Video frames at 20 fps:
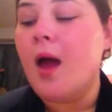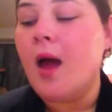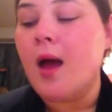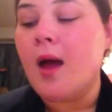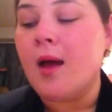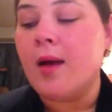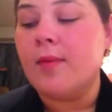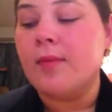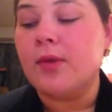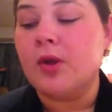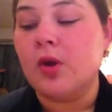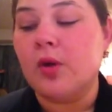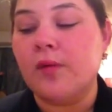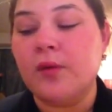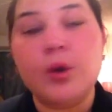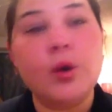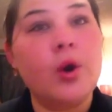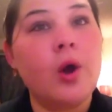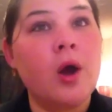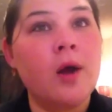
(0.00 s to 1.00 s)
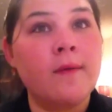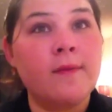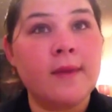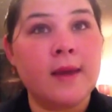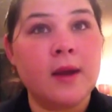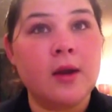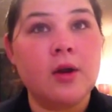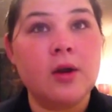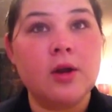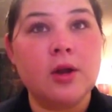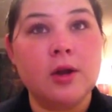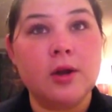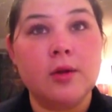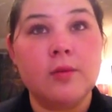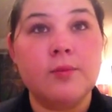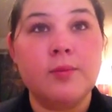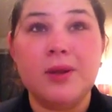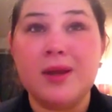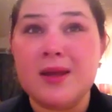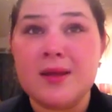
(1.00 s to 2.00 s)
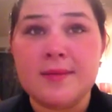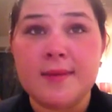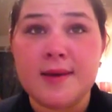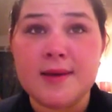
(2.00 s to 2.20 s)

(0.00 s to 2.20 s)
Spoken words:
So if you're on there, you know, please